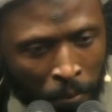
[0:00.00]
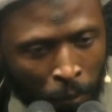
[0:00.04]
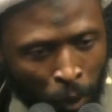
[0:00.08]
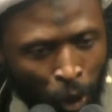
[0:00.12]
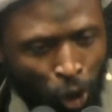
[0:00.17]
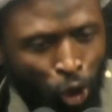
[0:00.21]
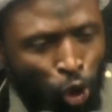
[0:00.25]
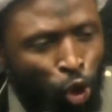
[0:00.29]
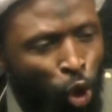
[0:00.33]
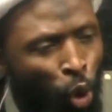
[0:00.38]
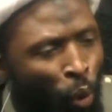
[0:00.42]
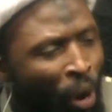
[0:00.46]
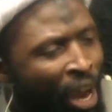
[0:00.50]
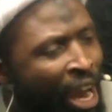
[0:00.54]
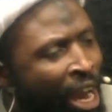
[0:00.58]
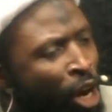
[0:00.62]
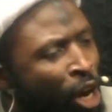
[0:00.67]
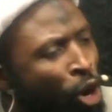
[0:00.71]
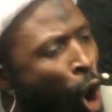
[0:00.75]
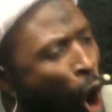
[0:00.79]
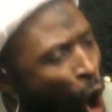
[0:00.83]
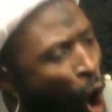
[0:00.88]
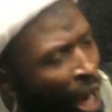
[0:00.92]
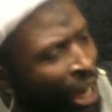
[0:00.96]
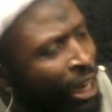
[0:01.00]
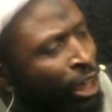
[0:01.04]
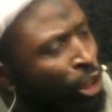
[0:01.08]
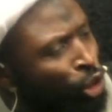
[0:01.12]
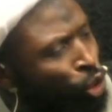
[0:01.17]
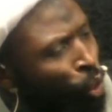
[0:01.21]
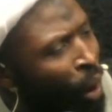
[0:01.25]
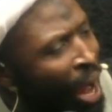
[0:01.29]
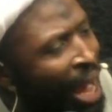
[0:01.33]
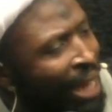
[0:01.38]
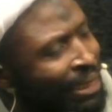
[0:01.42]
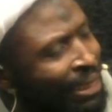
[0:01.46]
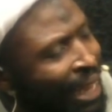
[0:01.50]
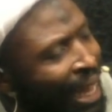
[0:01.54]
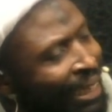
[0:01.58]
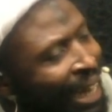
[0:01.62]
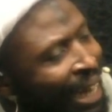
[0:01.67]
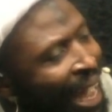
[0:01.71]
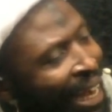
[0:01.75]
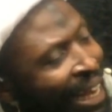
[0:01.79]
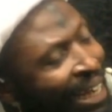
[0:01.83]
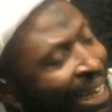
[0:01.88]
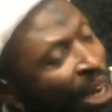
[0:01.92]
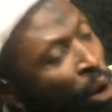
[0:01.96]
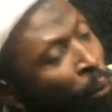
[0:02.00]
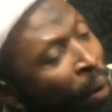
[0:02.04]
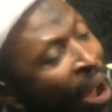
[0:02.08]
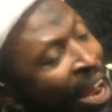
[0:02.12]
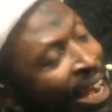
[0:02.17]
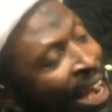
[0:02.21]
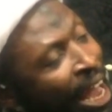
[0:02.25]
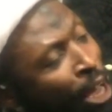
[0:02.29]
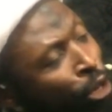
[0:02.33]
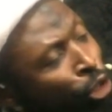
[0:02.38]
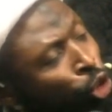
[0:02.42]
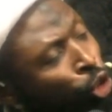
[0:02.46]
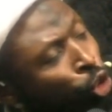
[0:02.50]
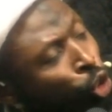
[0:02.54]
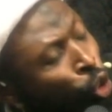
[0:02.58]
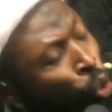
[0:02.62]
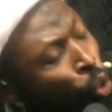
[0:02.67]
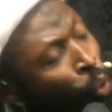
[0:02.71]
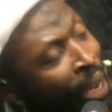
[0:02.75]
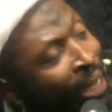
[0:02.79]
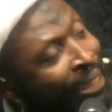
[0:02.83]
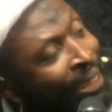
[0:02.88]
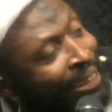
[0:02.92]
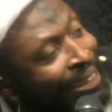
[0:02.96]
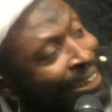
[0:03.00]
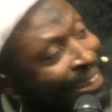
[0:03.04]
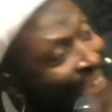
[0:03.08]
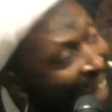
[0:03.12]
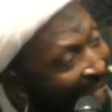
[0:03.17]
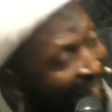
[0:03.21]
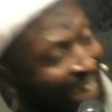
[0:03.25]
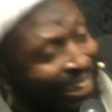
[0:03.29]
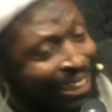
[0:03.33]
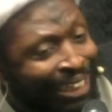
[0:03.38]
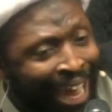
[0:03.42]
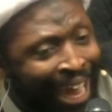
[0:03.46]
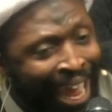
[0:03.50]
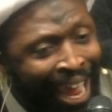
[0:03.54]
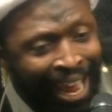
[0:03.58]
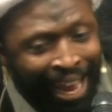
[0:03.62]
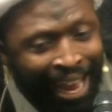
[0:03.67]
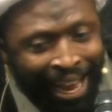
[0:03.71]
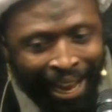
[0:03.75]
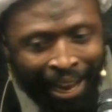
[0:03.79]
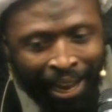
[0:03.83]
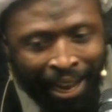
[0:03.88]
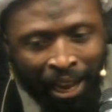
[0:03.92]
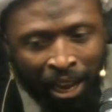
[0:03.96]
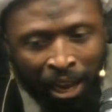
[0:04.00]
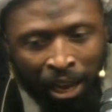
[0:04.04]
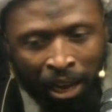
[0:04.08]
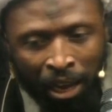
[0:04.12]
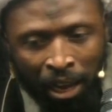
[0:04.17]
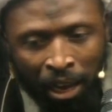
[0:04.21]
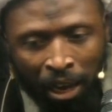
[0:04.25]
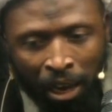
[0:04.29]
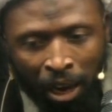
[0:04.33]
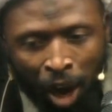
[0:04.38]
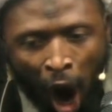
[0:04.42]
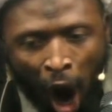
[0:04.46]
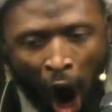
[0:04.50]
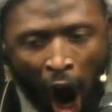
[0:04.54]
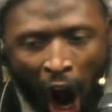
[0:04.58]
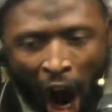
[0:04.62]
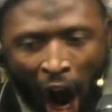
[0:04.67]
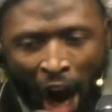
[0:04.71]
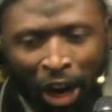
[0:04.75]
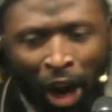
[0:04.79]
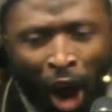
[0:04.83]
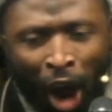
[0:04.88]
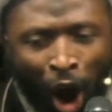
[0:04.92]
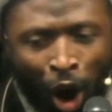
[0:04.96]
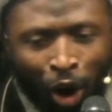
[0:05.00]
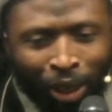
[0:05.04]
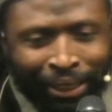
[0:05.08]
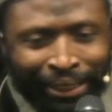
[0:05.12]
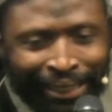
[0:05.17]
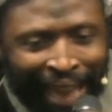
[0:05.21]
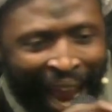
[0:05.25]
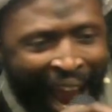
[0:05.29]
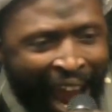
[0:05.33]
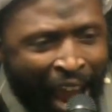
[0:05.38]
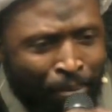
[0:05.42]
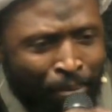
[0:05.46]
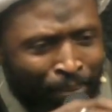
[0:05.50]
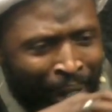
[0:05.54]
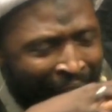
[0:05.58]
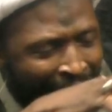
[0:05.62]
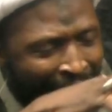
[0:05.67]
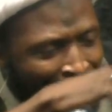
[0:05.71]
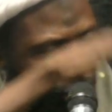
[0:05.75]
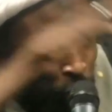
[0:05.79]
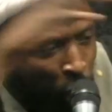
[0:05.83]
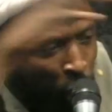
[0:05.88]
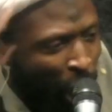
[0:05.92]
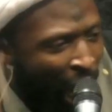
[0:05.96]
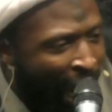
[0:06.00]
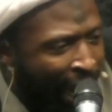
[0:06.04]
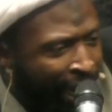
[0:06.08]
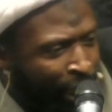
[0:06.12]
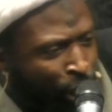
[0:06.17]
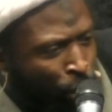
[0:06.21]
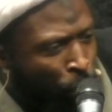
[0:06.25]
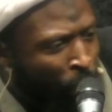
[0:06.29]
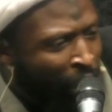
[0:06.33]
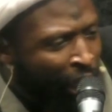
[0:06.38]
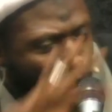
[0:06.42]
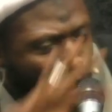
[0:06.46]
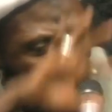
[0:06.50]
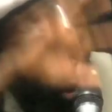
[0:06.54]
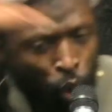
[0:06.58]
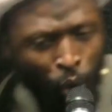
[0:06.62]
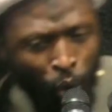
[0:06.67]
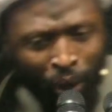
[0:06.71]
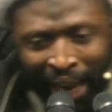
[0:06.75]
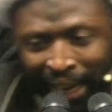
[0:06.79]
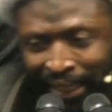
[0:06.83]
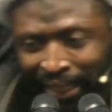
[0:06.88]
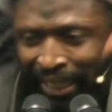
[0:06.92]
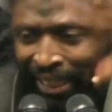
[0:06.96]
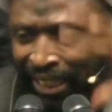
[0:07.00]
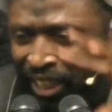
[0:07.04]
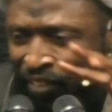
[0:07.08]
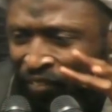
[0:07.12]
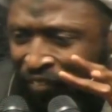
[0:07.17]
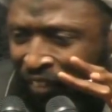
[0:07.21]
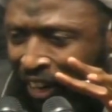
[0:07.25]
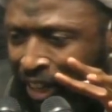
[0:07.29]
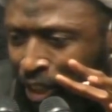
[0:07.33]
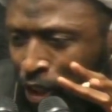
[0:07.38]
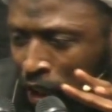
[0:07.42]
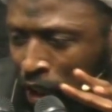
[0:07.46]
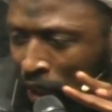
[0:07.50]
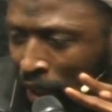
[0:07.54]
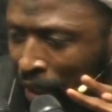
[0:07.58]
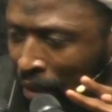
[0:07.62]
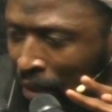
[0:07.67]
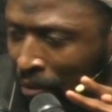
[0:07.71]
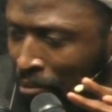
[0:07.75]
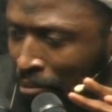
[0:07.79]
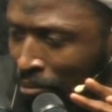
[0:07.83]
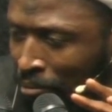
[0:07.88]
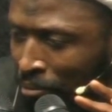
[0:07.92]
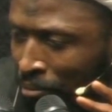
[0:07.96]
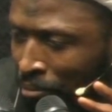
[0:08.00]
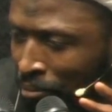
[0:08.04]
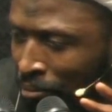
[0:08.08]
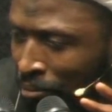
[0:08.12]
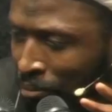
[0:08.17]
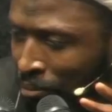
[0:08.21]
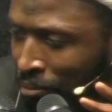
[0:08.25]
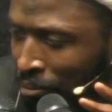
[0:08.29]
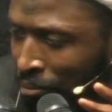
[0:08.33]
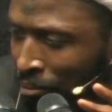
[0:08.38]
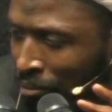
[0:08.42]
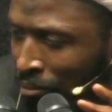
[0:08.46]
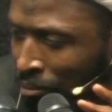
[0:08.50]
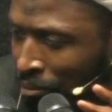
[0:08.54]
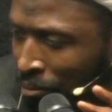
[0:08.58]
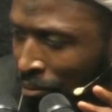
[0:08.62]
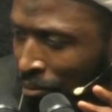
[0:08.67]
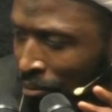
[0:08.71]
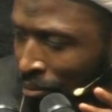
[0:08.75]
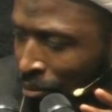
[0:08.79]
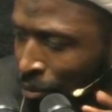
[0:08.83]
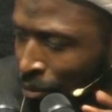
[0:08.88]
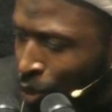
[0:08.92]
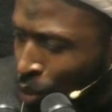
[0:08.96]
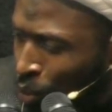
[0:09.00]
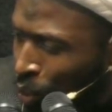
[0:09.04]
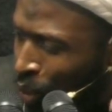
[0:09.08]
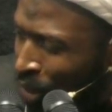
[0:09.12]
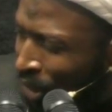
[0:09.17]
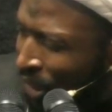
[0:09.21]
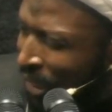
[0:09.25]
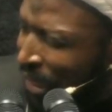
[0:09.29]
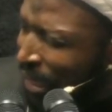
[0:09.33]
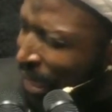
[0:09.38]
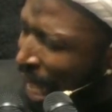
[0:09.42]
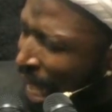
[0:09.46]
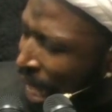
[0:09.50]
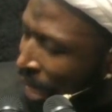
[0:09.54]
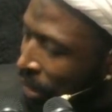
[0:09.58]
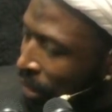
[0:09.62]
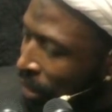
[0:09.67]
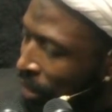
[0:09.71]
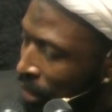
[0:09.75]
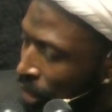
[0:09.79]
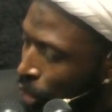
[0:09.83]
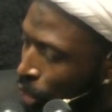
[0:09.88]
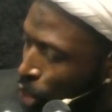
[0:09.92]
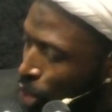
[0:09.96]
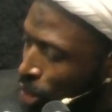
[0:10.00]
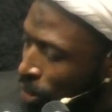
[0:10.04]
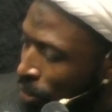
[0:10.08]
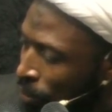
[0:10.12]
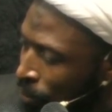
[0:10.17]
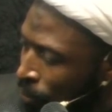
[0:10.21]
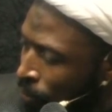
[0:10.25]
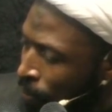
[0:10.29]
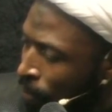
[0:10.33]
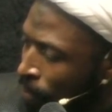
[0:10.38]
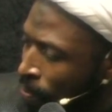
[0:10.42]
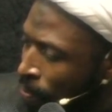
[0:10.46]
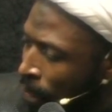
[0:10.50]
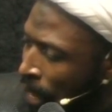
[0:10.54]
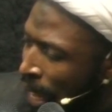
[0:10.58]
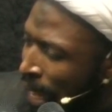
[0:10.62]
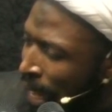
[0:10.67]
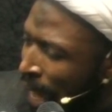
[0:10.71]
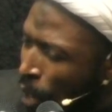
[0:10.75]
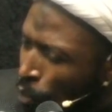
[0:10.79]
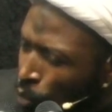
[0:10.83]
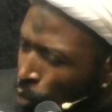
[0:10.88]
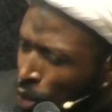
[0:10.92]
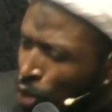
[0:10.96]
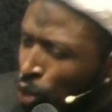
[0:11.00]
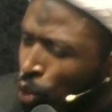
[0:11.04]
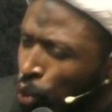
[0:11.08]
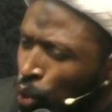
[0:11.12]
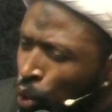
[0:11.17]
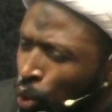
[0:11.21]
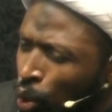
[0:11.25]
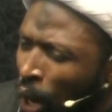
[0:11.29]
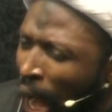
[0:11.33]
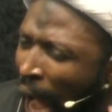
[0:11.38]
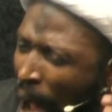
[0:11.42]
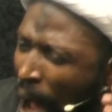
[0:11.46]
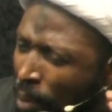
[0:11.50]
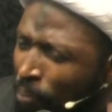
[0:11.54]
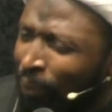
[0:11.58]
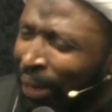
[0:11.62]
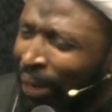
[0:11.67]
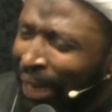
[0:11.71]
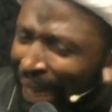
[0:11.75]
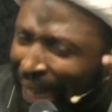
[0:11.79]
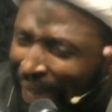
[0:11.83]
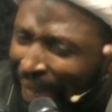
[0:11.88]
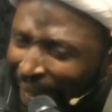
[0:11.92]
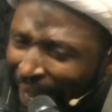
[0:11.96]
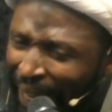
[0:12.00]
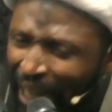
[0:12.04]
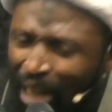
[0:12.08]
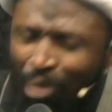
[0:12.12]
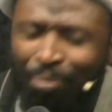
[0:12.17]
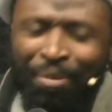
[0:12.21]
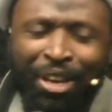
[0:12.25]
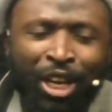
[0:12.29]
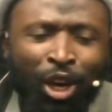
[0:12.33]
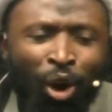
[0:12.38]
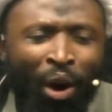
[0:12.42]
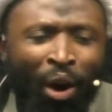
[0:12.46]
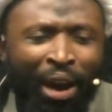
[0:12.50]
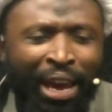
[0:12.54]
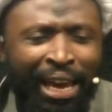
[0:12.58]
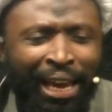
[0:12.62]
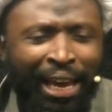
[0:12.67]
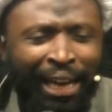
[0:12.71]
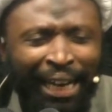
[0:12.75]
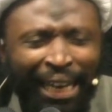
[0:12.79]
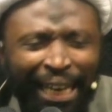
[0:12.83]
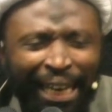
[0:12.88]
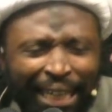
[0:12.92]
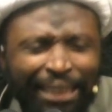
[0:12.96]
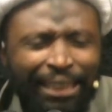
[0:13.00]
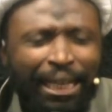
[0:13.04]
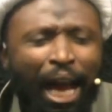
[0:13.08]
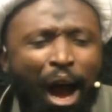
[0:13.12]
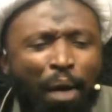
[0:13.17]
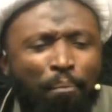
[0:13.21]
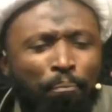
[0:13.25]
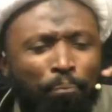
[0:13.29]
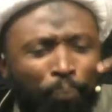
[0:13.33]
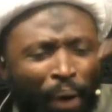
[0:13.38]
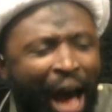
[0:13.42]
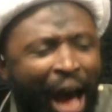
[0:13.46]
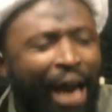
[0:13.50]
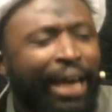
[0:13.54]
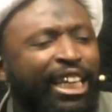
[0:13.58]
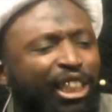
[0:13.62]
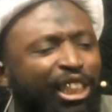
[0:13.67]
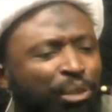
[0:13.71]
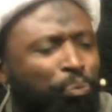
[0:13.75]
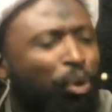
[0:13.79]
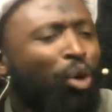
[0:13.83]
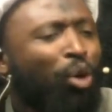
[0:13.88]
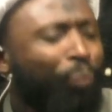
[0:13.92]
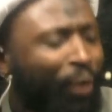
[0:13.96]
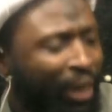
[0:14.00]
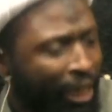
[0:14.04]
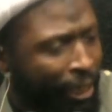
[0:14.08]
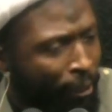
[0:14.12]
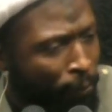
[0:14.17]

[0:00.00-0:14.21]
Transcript: Do we go into Azadari the way they used to do it that day? Oh no, time has changed. We need to look at it differently. We'll discuss this. And I want to humbly lend me your hearing. Let's unpack it properly.